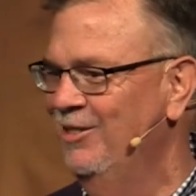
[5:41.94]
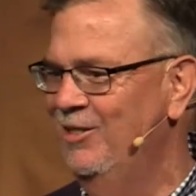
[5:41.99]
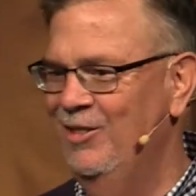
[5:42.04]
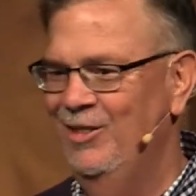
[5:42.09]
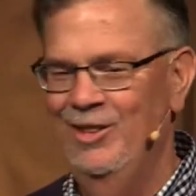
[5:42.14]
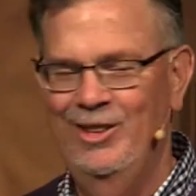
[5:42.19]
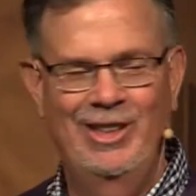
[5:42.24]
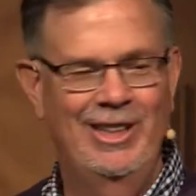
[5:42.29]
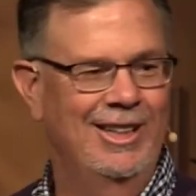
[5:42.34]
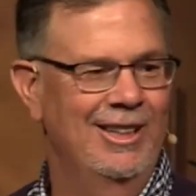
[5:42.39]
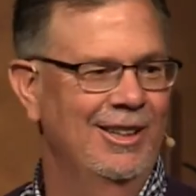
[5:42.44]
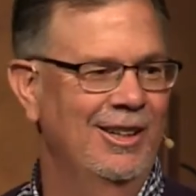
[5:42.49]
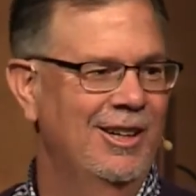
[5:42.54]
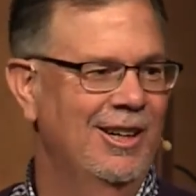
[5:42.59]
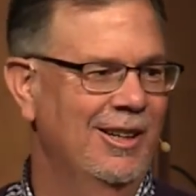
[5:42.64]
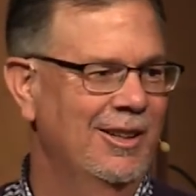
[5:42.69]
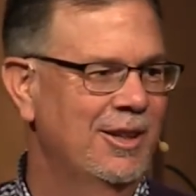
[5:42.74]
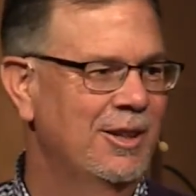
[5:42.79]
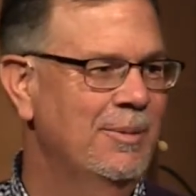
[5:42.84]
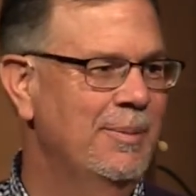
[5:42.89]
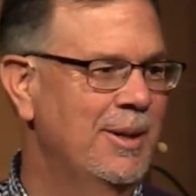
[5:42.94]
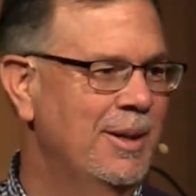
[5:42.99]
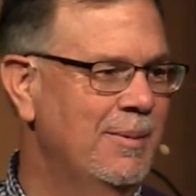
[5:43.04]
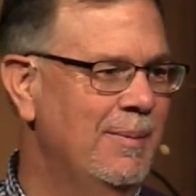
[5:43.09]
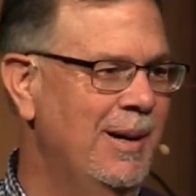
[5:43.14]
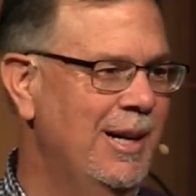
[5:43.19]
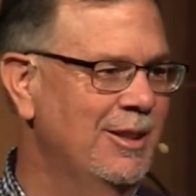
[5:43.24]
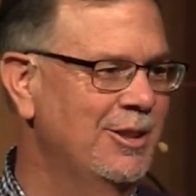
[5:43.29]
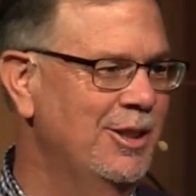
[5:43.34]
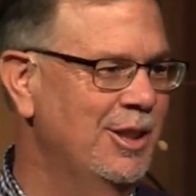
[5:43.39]
We learn a little bit
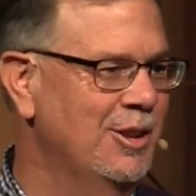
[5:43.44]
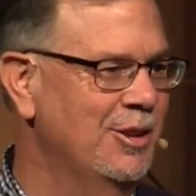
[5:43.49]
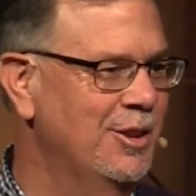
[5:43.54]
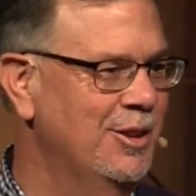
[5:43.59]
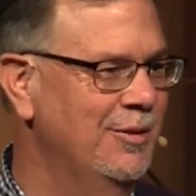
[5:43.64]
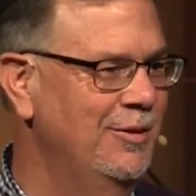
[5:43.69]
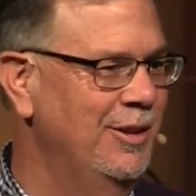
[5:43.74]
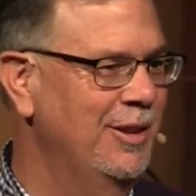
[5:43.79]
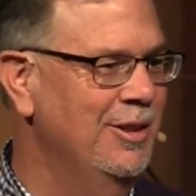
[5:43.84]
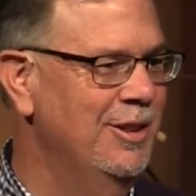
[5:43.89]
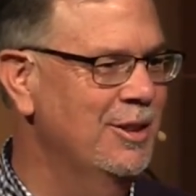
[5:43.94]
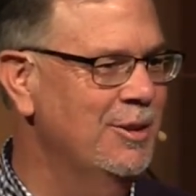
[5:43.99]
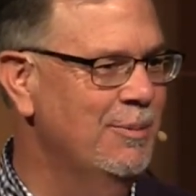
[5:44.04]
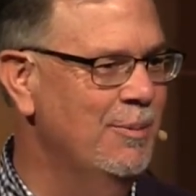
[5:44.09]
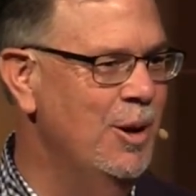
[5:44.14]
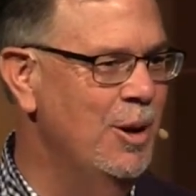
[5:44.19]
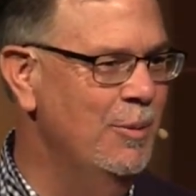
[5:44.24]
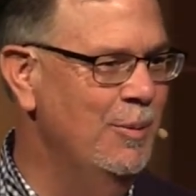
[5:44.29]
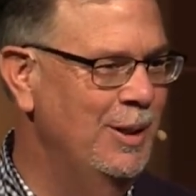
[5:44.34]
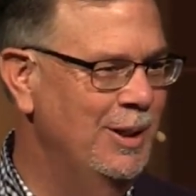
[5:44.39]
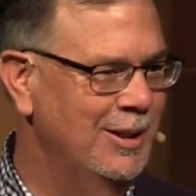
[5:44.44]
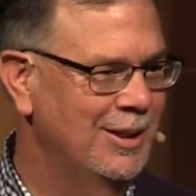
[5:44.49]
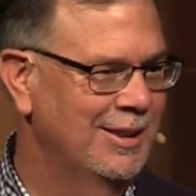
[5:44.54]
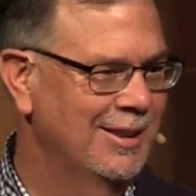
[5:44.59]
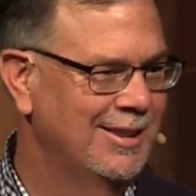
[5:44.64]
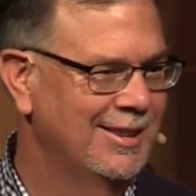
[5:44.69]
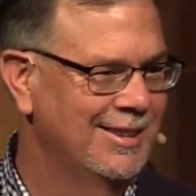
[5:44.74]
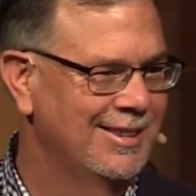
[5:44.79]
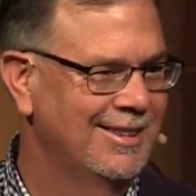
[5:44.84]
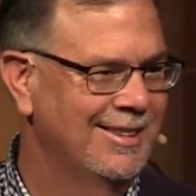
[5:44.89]
about Joseph in this moment,
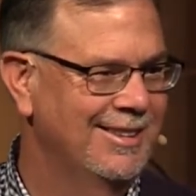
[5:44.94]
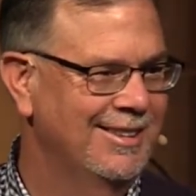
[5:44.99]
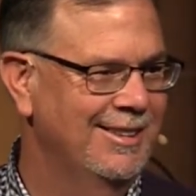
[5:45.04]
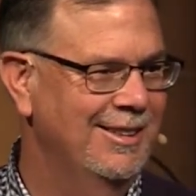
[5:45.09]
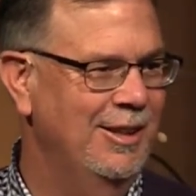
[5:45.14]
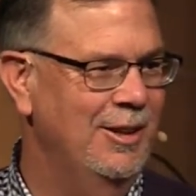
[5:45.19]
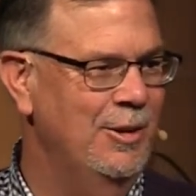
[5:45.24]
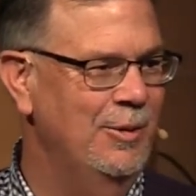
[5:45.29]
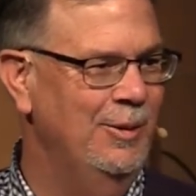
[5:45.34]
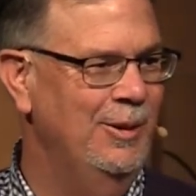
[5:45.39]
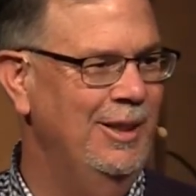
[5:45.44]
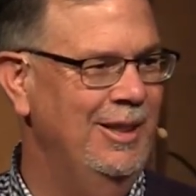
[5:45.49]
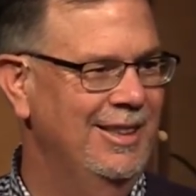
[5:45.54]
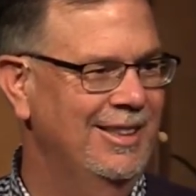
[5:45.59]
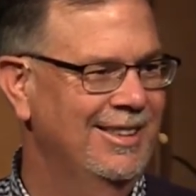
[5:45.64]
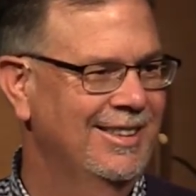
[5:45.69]
don't we?